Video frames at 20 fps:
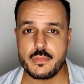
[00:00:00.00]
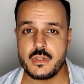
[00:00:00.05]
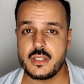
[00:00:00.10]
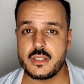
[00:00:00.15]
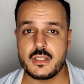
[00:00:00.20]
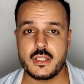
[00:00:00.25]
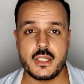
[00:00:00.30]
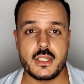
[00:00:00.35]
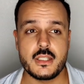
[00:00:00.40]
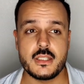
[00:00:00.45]
I
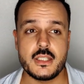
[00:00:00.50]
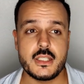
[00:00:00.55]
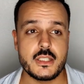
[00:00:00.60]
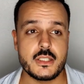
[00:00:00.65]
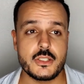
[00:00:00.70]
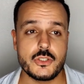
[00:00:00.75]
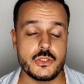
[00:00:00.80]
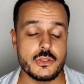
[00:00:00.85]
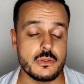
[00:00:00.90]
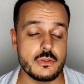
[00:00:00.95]
mean, they
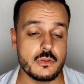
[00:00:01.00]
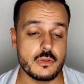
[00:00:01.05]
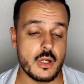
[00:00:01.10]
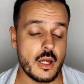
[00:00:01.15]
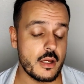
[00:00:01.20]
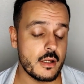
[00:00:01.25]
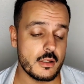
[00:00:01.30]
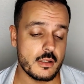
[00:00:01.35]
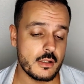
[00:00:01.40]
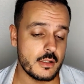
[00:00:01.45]
need
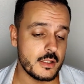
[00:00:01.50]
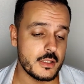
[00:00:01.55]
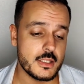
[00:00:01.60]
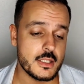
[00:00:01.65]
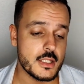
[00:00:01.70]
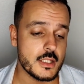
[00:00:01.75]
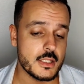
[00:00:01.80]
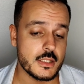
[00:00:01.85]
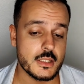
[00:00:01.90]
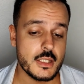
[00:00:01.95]
to,
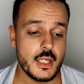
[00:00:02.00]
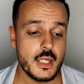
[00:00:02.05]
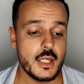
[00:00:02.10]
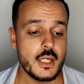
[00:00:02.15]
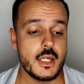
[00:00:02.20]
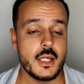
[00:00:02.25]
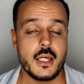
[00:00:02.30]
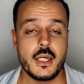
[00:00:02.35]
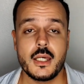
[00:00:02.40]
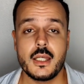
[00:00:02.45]
in the end,
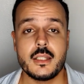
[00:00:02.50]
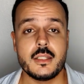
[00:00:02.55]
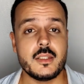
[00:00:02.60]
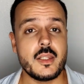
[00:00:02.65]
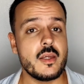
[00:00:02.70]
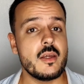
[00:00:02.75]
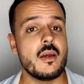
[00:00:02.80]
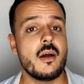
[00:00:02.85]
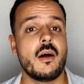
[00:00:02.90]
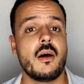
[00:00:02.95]

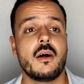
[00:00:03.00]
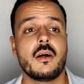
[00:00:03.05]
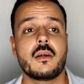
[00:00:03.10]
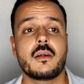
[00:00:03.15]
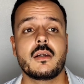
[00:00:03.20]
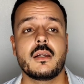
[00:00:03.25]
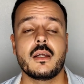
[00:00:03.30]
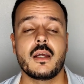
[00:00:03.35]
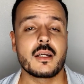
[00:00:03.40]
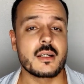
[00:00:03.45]
they
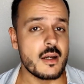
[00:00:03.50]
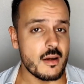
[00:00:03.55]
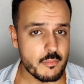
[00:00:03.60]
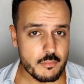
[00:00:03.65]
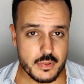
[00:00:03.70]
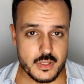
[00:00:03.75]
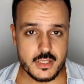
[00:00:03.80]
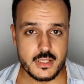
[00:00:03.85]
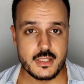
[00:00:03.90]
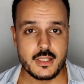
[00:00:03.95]
are a
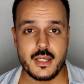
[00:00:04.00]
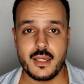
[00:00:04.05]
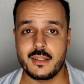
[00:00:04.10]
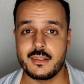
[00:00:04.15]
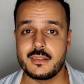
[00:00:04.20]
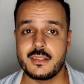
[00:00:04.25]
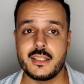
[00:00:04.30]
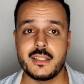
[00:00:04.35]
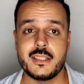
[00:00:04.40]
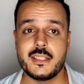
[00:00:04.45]
company
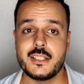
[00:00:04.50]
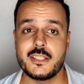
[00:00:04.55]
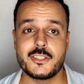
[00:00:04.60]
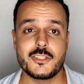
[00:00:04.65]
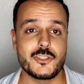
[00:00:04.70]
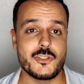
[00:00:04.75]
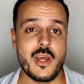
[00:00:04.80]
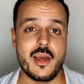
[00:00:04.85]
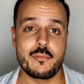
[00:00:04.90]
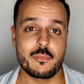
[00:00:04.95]
and they
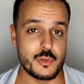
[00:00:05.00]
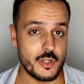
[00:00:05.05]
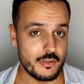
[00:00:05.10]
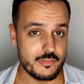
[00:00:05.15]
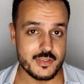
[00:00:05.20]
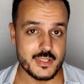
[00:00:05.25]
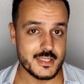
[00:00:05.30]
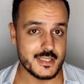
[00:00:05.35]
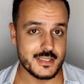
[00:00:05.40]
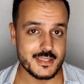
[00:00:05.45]
need to have
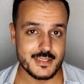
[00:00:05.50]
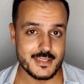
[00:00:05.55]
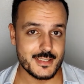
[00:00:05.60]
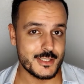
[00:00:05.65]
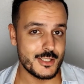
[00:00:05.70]
profit.